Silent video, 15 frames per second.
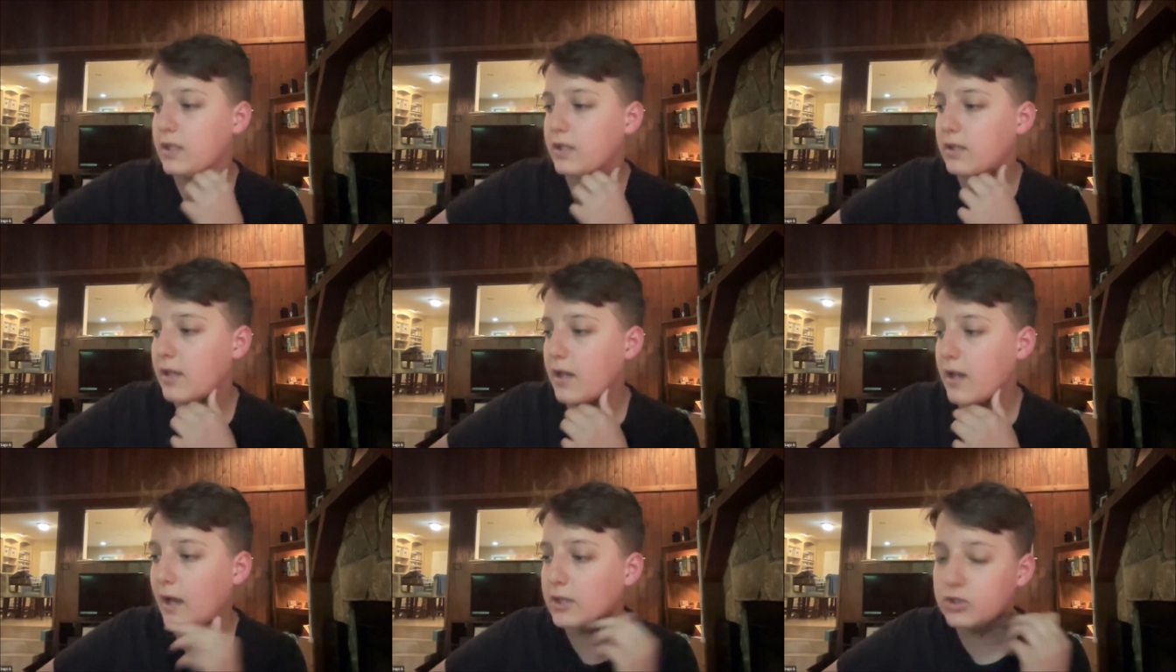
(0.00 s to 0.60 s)

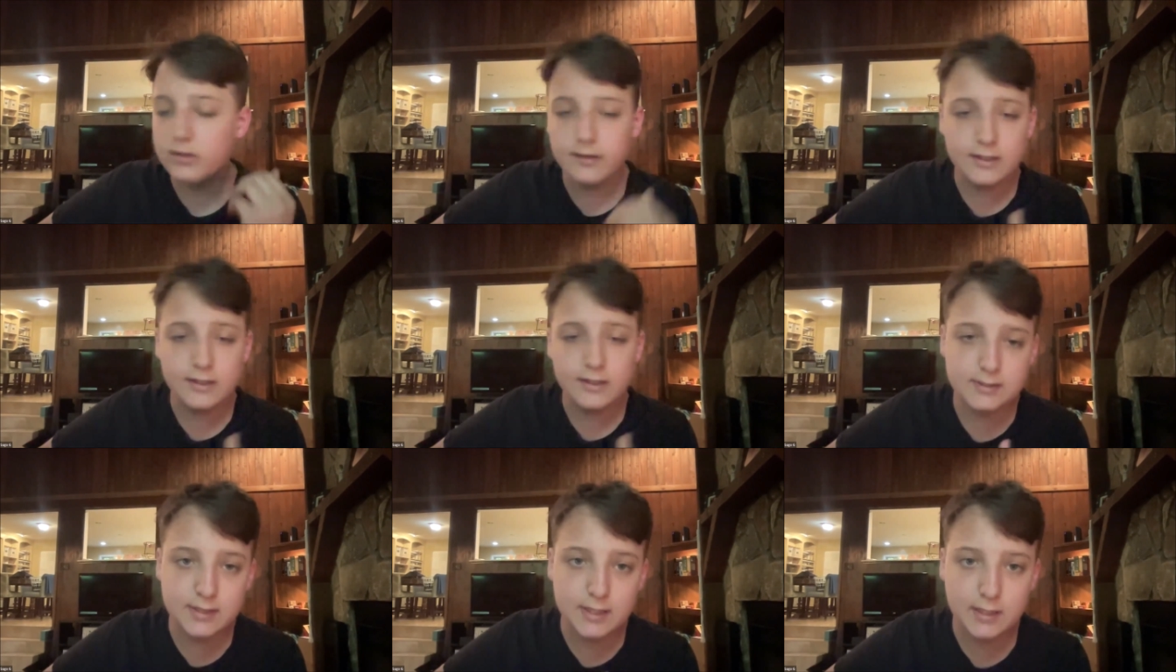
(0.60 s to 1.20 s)
And we can
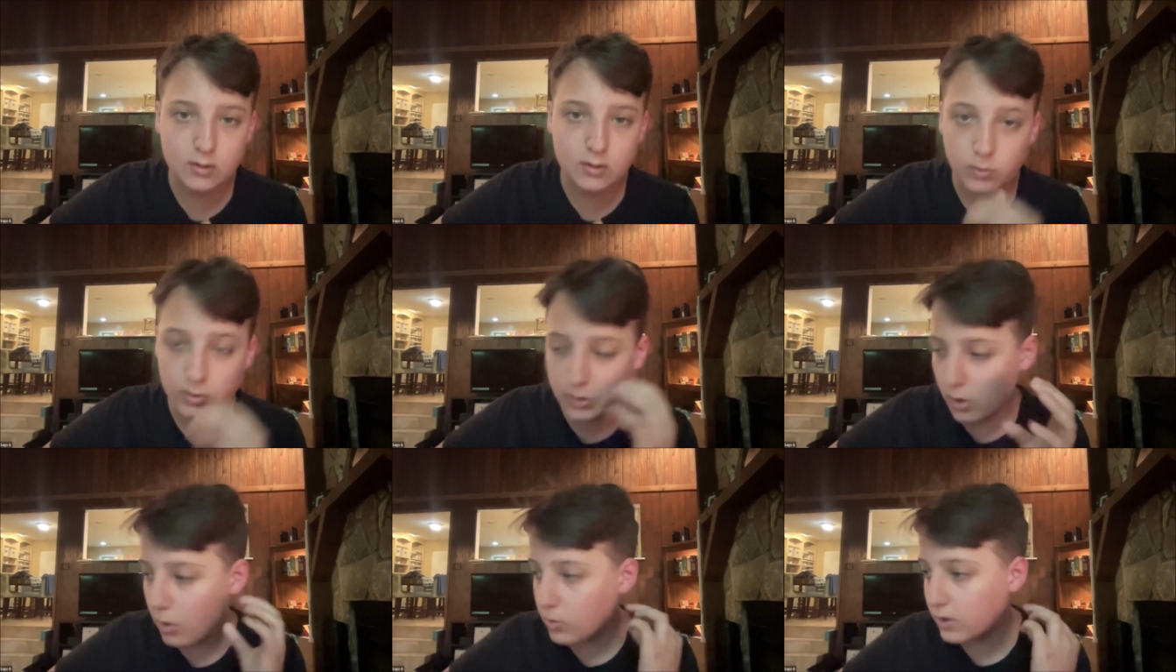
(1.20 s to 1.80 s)
actually
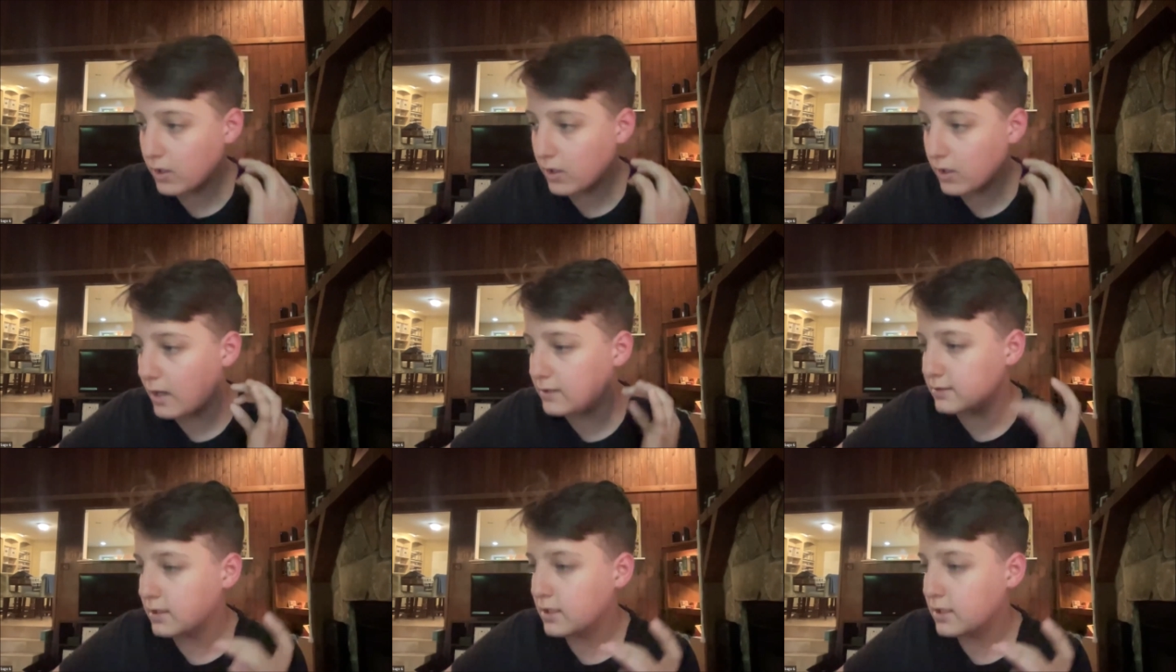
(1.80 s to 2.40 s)
see with our
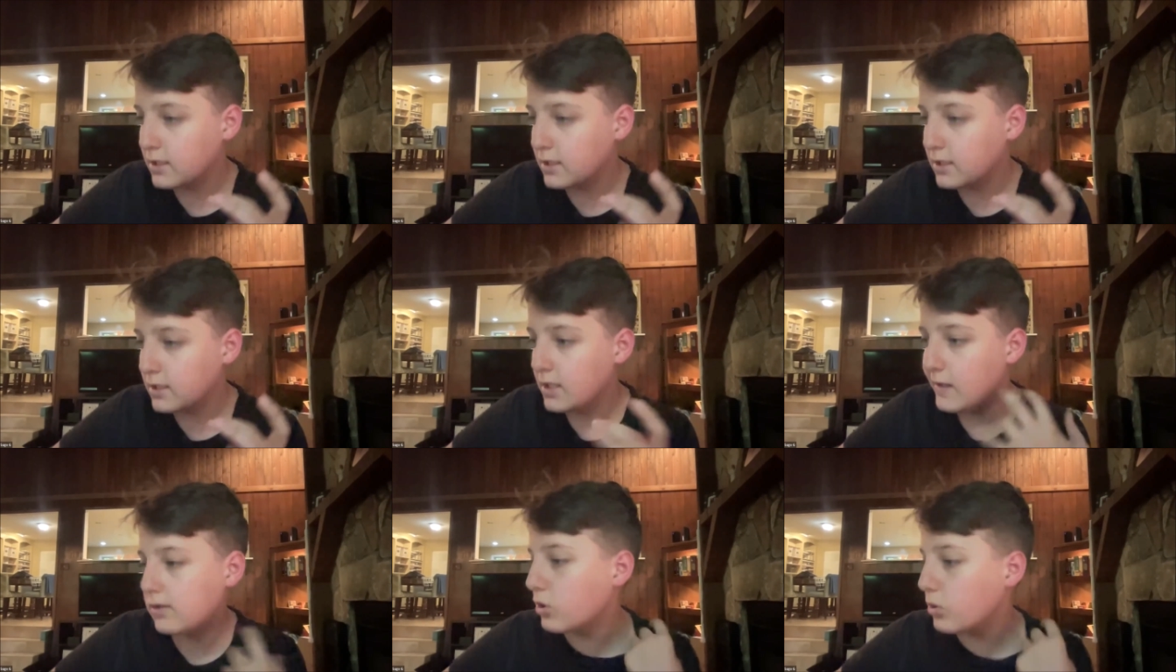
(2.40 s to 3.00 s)
own eyes
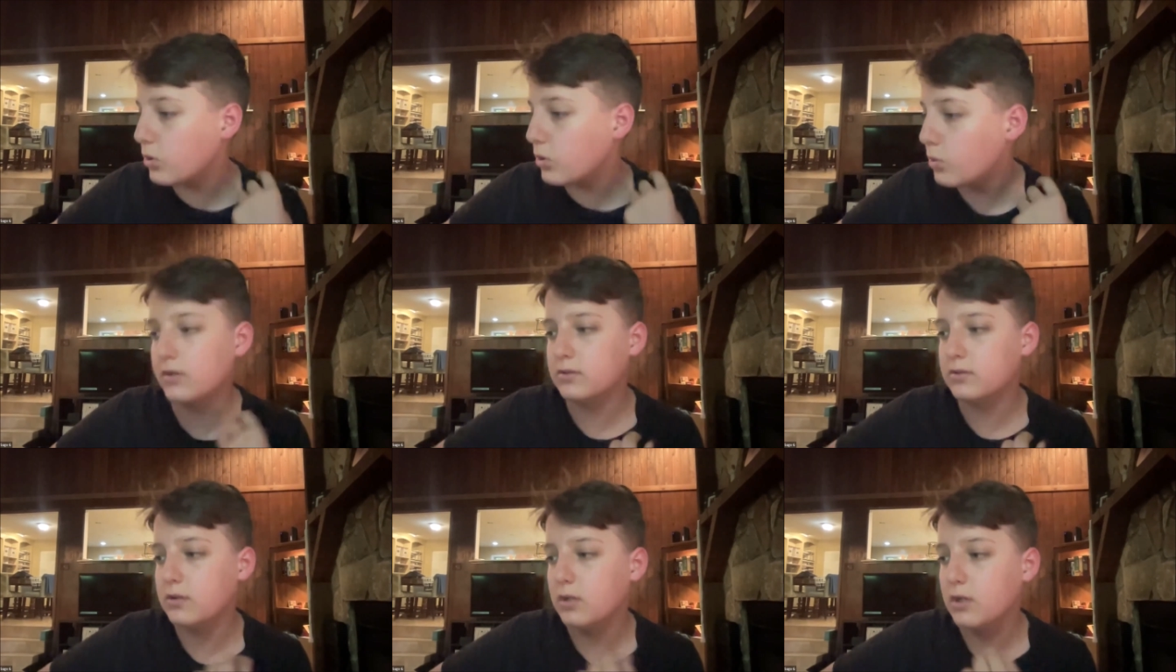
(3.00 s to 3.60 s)

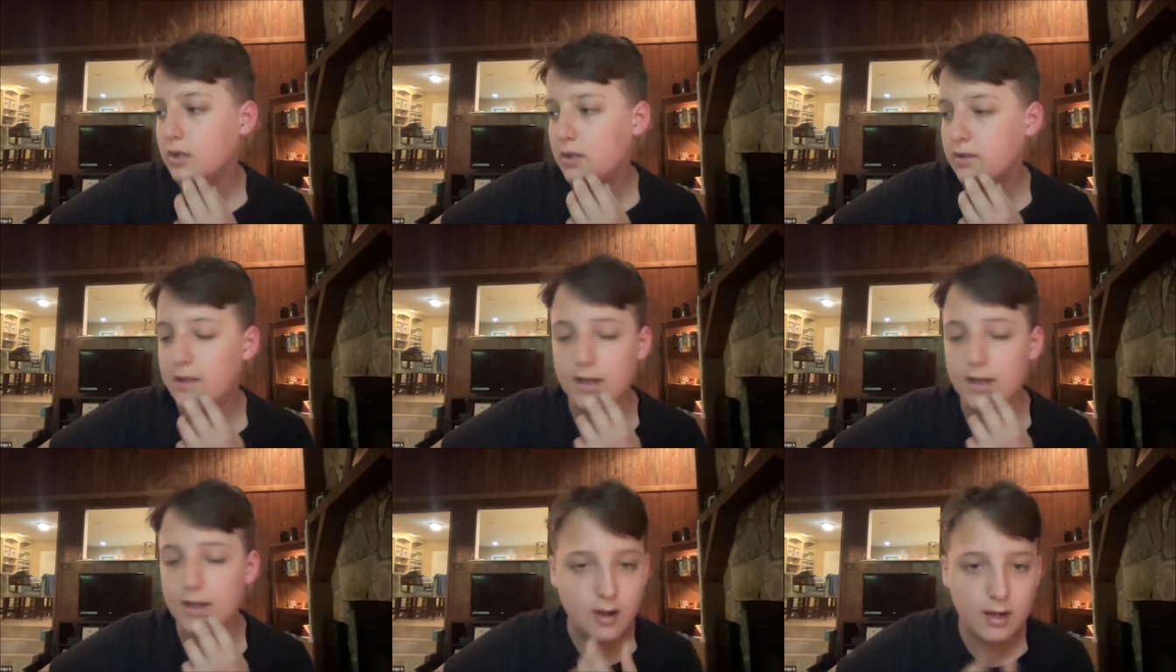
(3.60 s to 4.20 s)
clear works
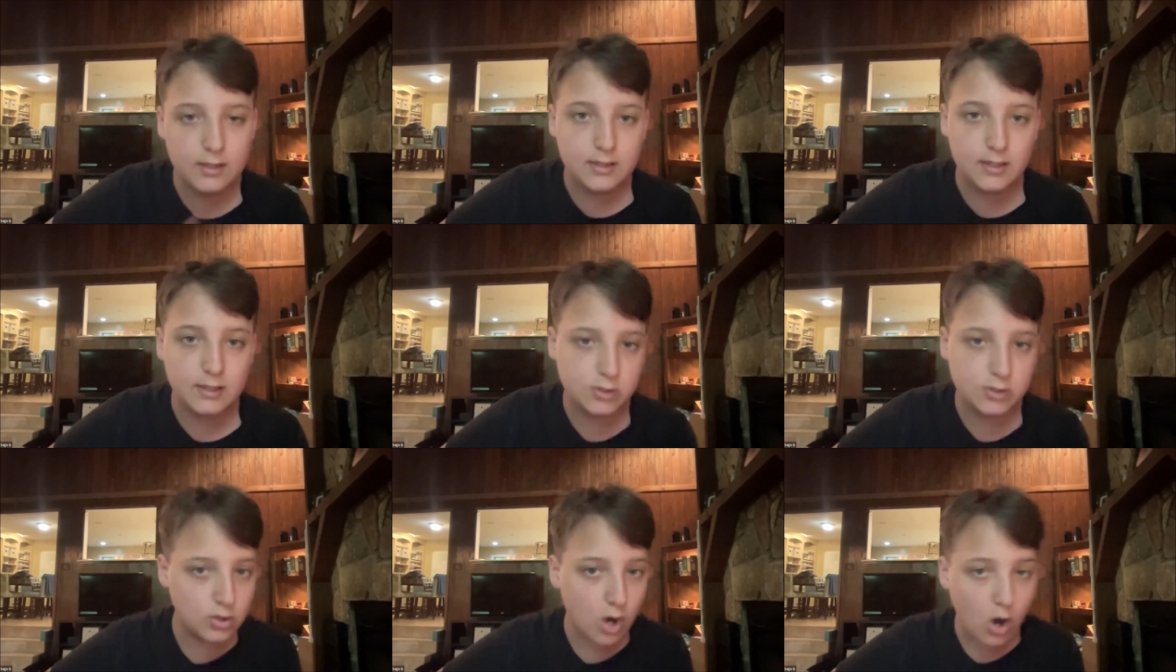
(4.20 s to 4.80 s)
that
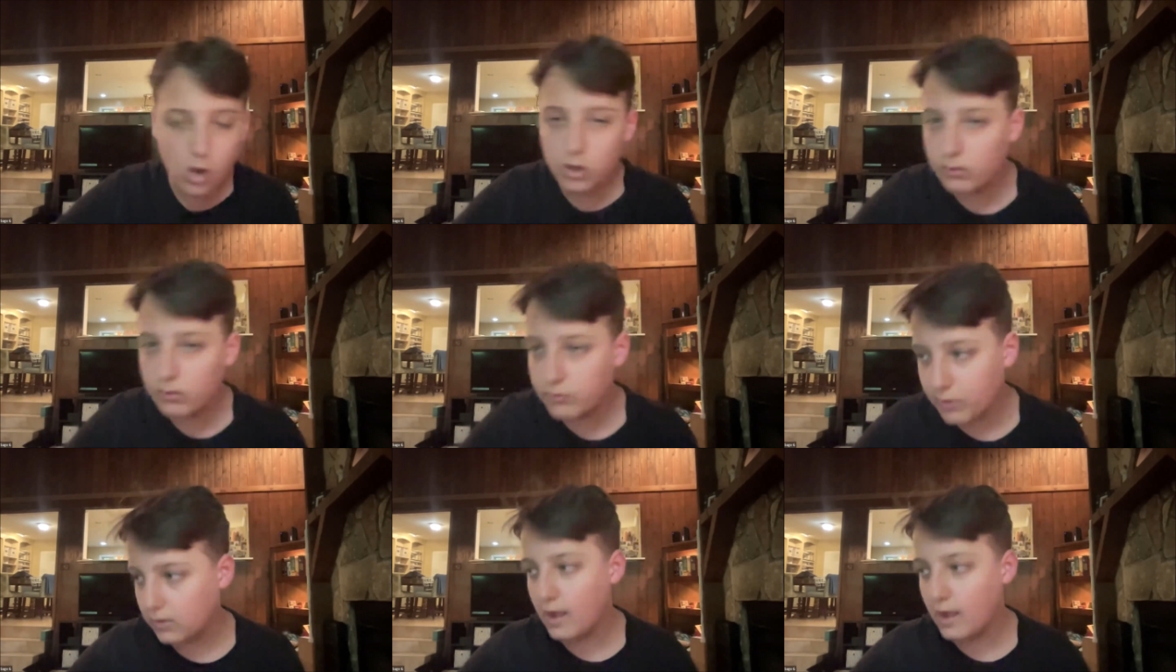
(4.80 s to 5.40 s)
God does
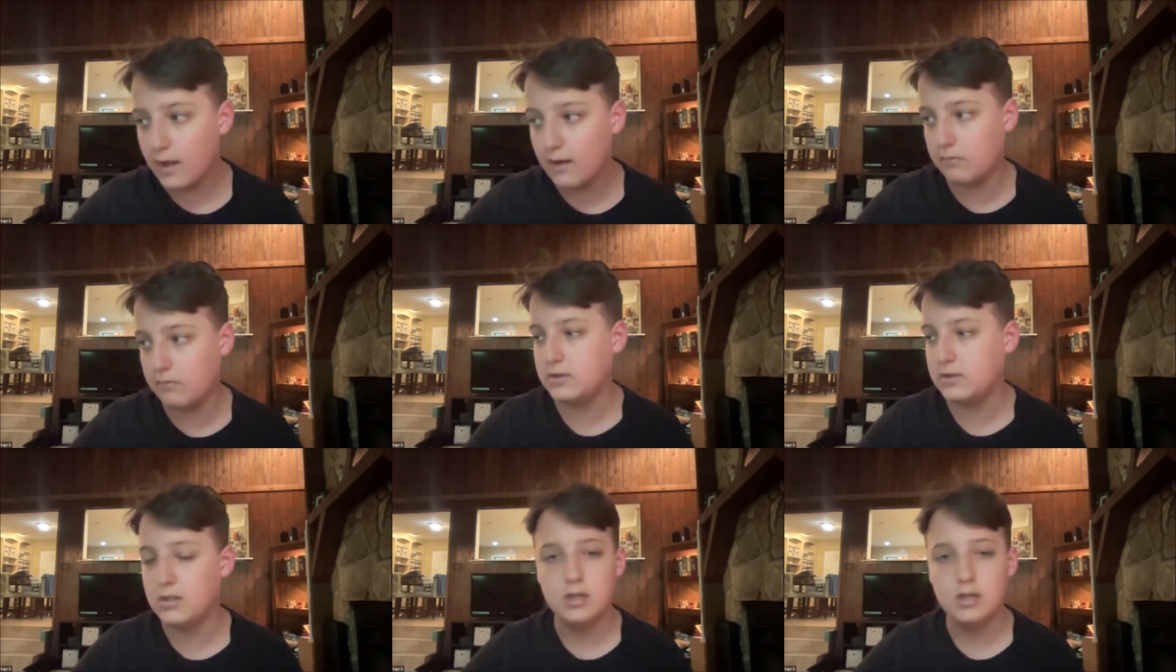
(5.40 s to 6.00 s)
in all of
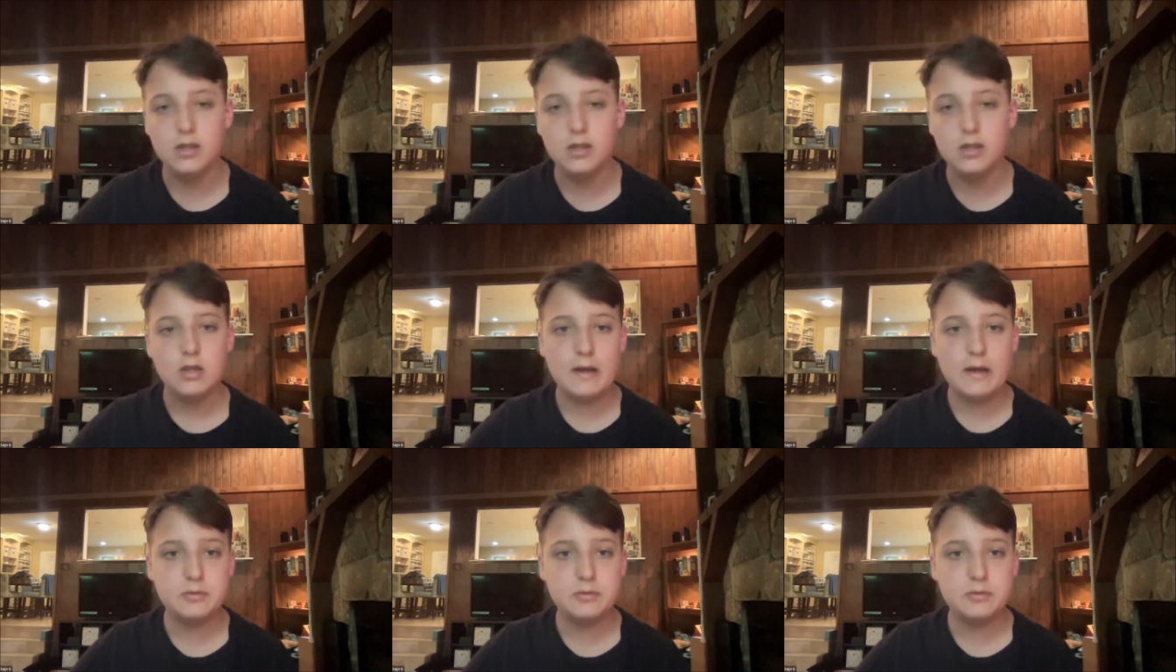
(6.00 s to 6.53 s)
our lives.